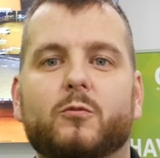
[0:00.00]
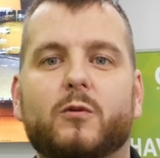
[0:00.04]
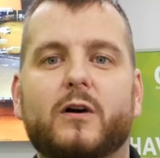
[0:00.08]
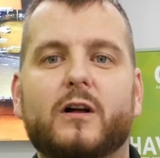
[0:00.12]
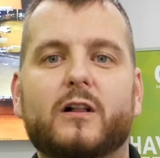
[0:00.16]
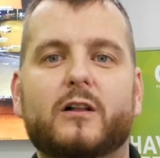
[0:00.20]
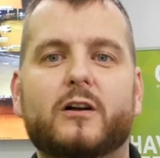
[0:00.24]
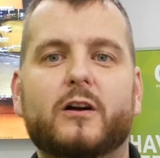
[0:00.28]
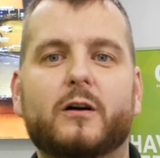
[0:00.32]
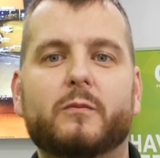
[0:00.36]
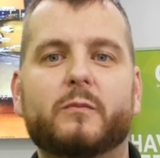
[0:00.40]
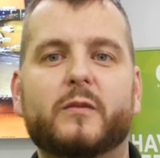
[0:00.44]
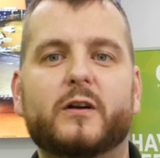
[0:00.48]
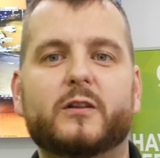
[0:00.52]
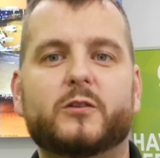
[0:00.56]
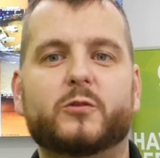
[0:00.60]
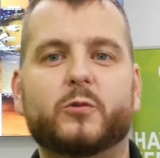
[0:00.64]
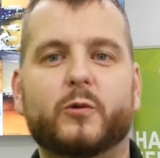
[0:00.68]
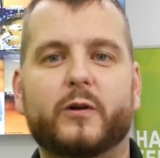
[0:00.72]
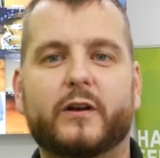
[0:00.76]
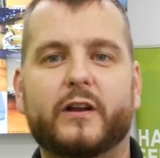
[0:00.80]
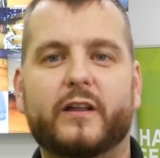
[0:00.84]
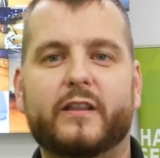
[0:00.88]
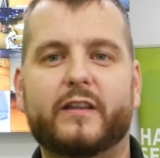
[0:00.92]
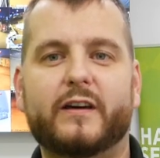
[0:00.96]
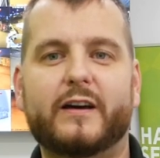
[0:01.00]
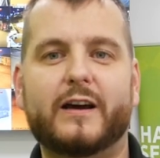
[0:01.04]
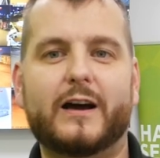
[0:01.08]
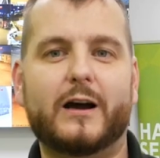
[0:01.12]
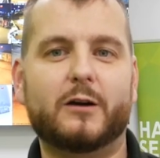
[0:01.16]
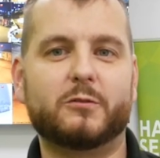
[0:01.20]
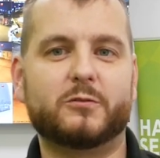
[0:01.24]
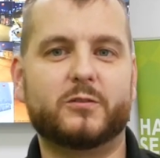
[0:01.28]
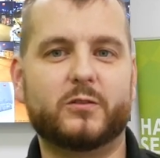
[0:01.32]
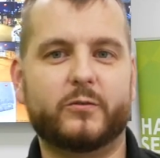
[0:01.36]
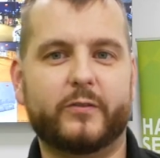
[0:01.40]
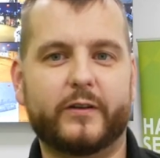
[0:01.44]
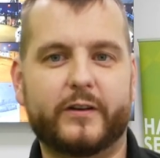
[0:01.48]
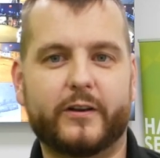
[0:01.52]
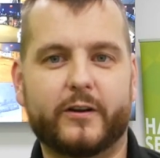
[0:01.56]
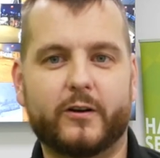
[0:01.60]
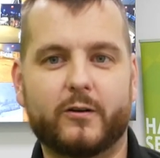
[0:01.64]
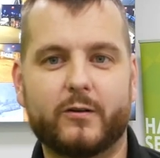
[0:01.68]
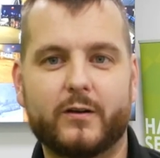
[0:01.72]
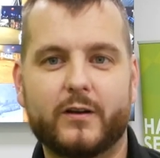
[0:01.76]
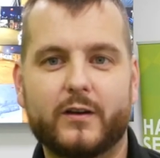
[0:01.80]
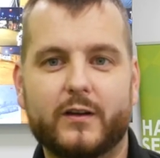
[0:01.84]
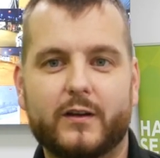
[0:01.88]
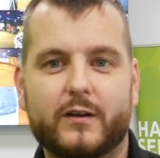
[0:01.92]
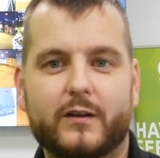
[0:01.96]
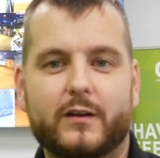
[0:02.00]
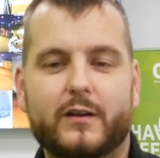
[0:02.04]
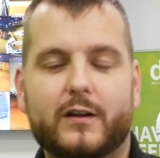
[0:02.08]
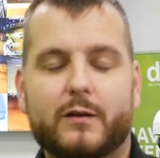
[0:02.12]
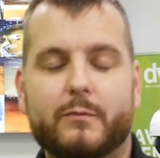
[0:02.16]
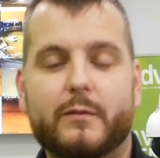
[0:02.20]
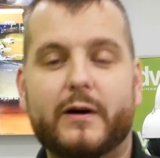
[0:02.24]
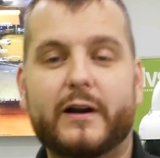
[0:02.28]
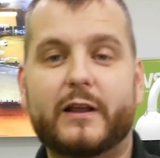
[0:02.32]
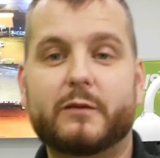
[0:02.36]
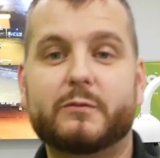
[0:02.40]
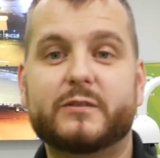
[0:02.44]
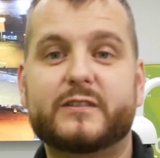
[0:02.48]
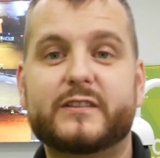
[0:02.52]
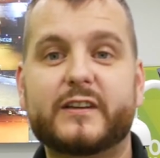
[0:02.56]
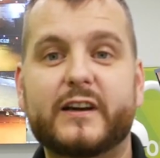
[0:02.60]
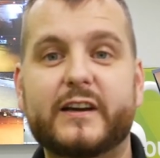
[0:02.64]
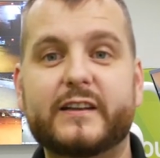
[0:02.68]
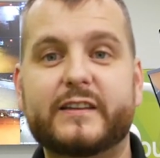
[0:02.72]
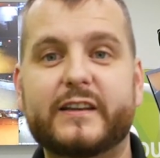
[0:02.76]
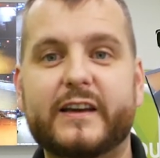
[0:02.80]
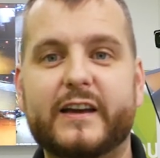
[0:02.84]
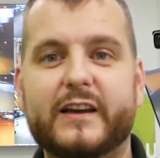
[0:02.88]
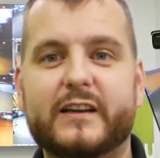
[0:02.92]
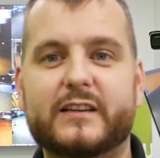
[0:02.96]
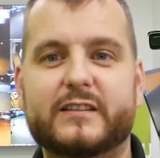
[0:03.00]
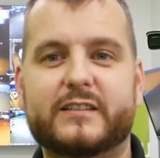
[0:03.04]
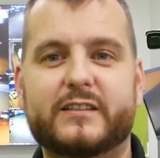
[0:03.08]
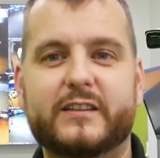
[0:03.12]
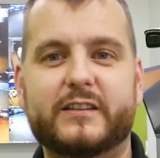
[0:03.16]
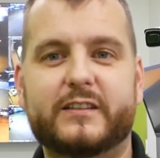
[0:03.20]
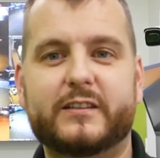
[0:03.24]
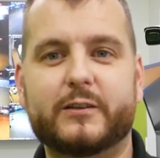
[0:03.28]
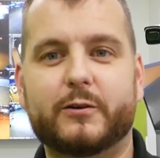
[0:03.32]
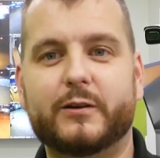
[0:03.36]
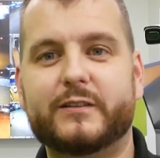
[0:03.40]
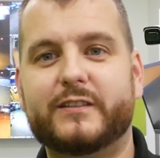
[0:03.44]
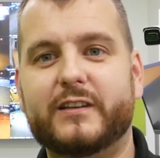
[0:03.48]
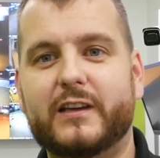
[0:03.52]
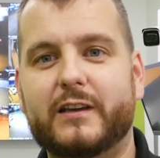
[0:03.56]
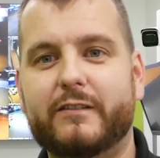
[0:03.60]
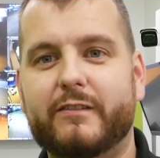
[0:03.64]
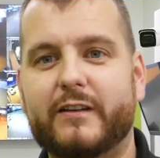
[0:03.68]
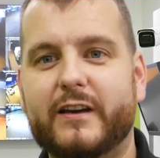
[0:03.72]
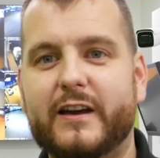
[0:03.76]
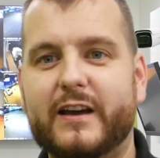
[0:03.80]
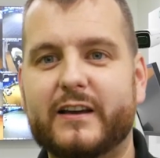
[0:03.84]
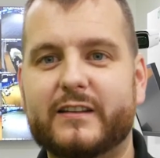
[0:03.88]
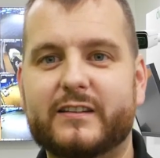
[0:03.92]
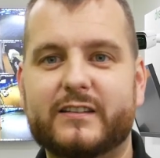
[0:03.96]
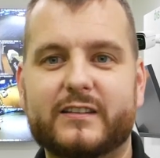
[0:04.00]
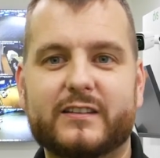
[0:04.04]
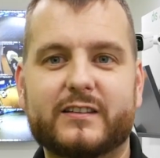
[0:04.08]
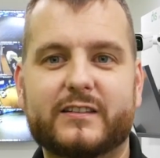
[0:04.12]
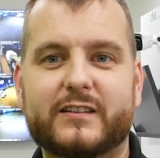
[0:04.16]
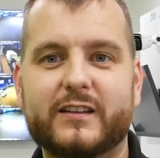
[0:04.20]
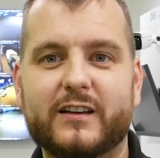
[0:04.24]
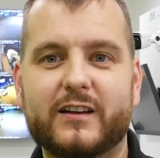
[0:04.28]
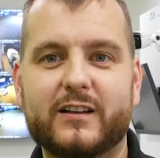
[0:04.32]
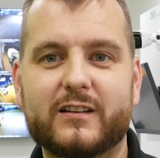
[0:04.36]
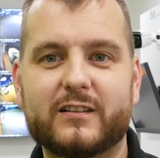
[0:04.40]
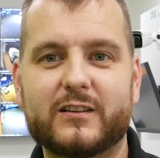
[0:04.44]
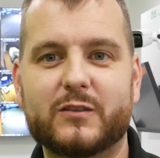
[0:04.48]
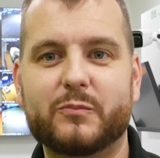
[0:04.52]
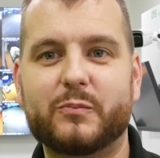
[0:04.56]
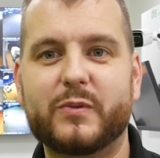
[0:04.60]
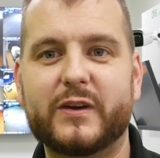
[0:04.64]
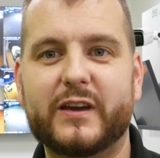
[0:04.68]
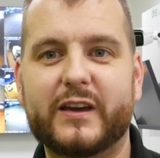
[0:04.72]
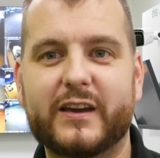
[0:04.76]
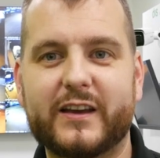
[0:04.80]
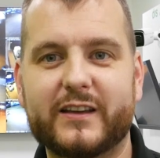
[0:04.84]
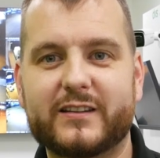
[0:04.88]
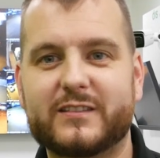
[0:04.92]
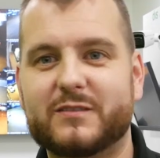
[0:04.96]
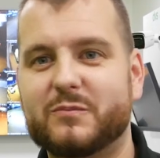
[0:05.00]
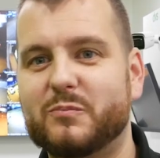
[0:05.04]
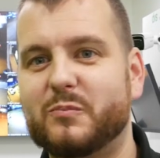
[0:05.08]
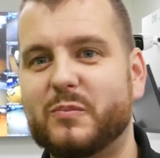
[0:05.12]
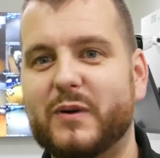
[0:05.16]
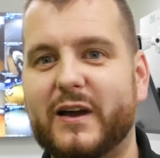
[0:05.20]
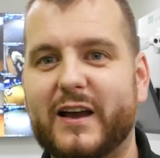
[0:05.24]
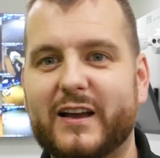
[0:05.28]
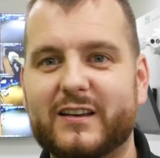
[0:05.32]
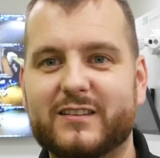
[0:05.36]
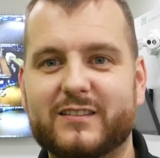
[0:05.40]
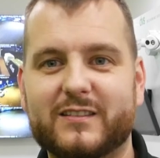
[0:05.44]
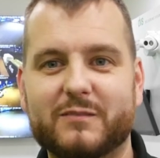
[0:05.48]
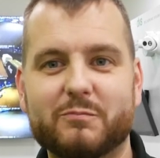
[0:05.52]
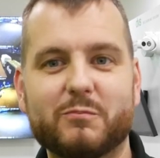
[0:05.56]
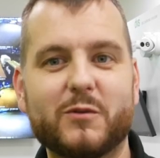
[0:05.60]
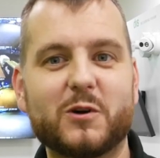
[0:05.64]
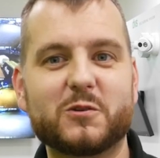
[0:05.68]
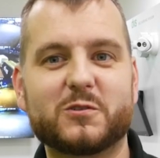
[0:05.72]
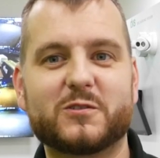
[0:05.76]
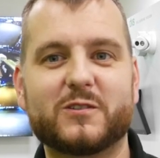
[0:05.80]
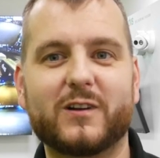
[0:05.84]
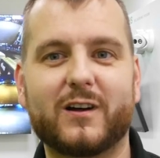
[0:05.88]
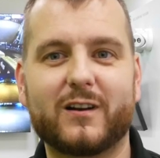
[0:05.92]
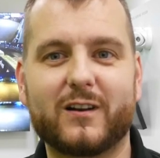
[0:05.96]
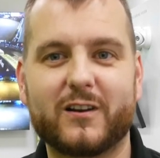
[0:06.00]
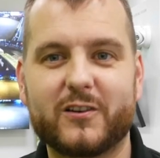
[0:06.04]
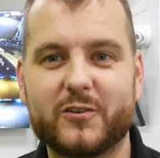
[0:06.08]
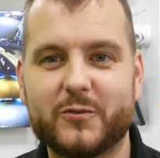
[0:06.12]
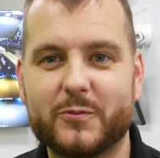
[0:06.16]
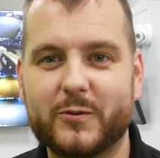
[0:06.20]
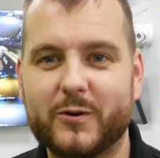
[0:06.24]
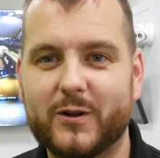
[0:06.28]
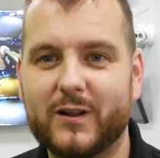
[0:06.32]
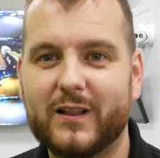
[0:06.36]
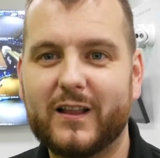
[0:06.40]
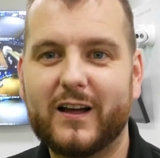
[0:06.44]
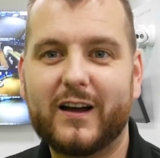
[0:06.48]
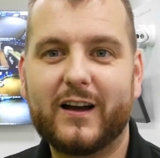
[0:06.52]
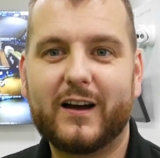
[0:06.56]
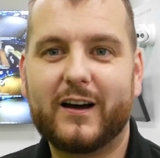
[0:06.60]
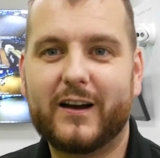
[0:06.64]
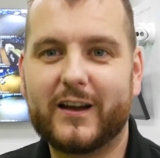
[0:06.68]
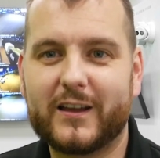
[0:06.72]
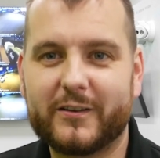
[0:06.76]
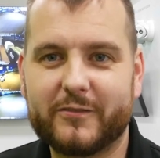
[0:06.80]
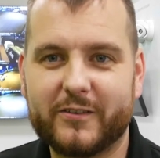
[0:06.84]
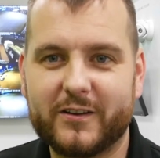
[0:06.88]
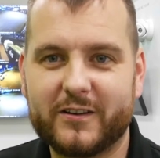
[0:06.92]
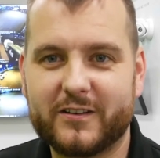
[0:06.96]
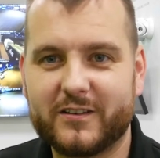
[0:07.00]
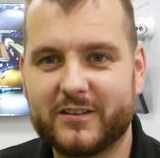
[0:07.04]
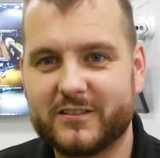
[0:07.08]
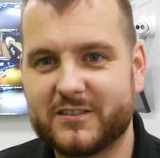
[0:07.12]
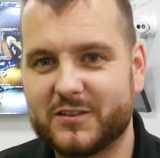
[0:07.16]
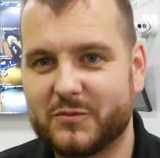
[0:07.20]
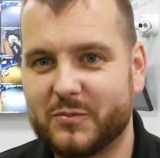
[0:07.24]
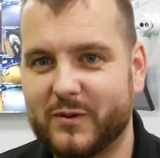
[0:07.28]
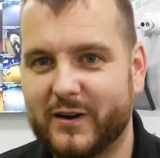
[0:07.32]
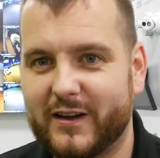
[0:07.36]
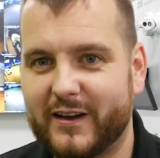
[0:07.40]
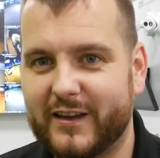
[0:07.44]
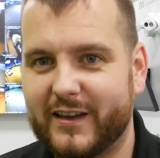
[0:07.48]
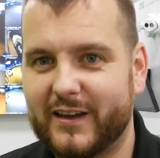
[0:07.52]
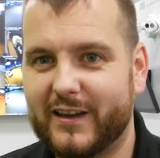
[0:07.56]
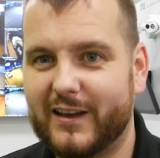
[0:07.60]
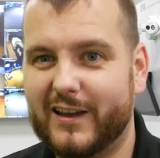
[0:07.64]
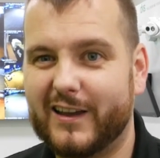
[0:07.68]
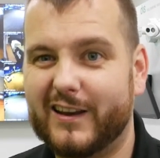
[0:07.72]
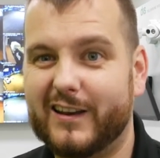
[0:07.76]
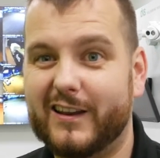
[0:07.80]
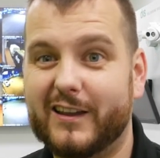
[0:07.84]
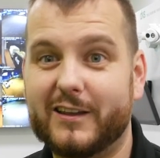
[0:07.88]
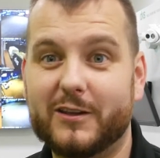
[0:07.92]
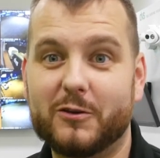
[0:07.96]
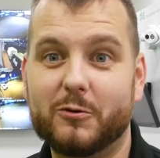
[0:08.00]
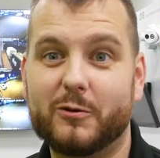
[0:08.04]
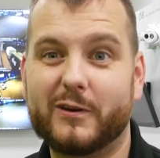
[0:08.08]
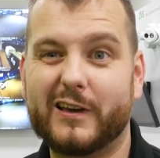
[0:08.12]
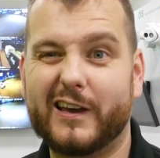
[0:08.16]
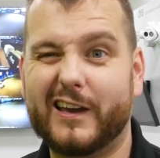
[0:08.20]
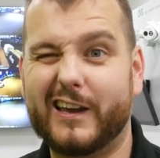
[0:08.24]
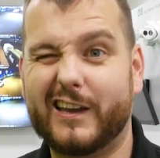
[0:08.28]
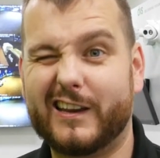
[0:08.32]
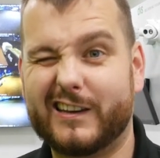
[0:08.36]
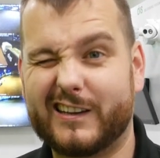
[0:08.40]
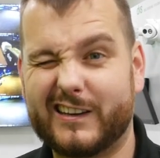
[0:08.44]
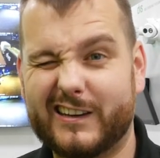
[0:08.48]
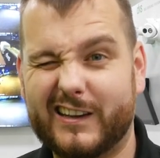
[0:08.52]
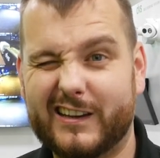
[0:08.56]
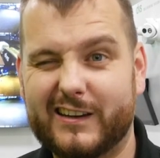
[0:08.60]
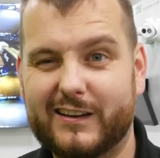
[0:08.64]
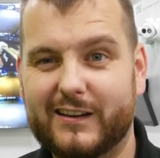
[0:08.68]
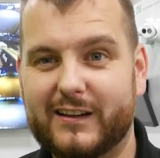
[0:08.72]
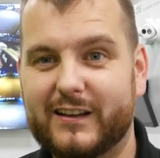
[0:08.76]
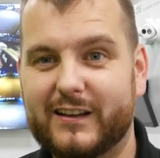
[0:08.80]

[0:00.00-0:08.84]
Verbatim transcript: Welcome to another how-to video. My name is Ditek, CTO at DVS, still the biggest, best, most knowledgeable Hikvision supplier in the UK.